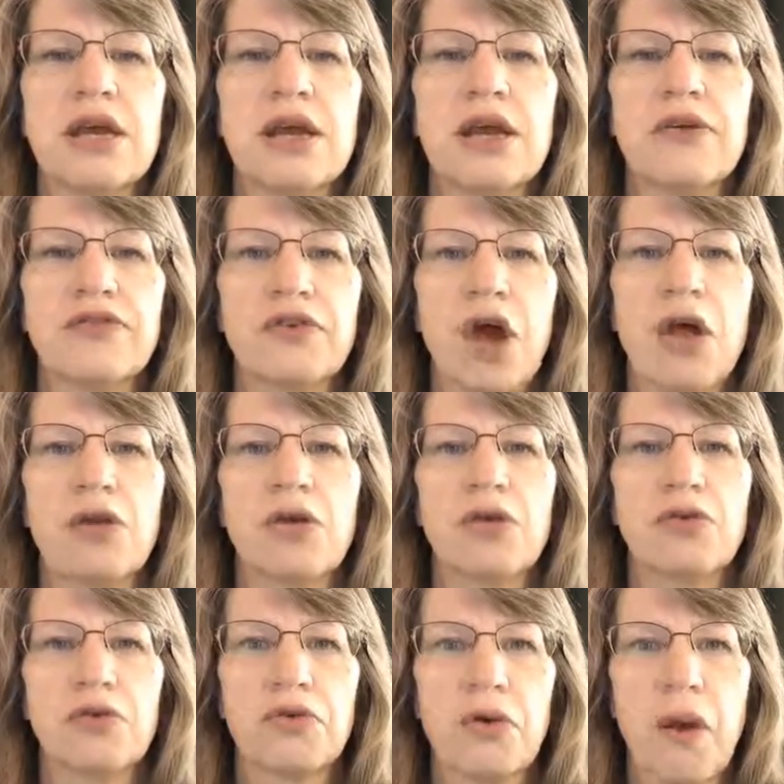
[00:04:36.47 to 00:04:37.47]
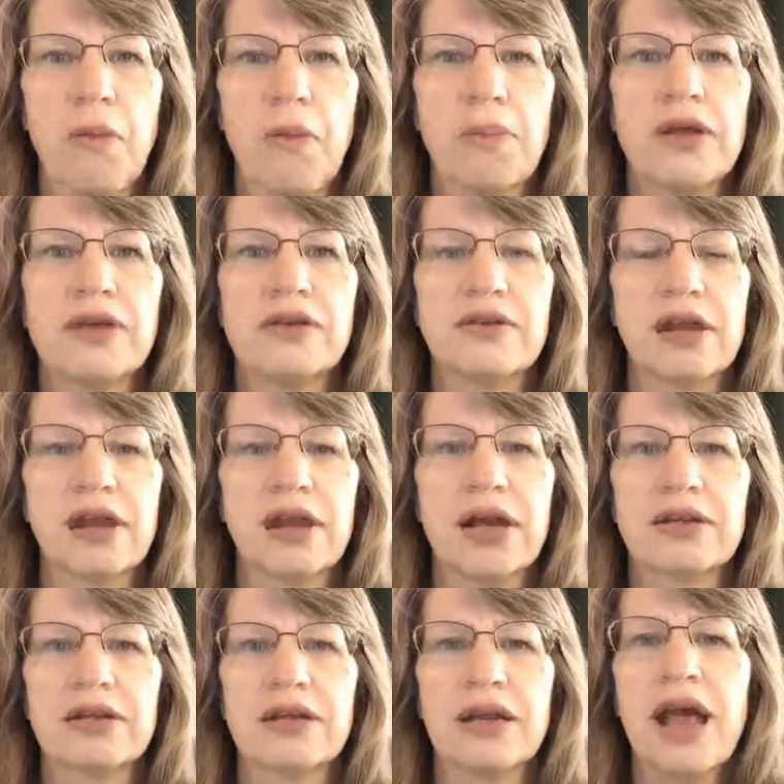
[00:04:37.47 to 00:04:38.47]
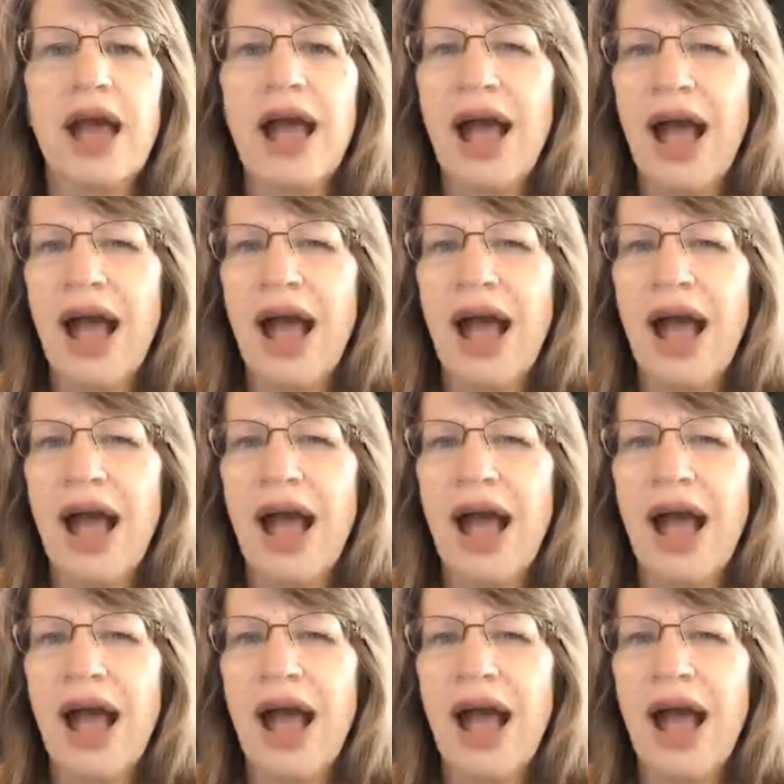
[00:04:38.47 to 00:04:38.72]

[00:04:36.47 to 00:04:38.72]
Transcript: if Donald Trump is elected.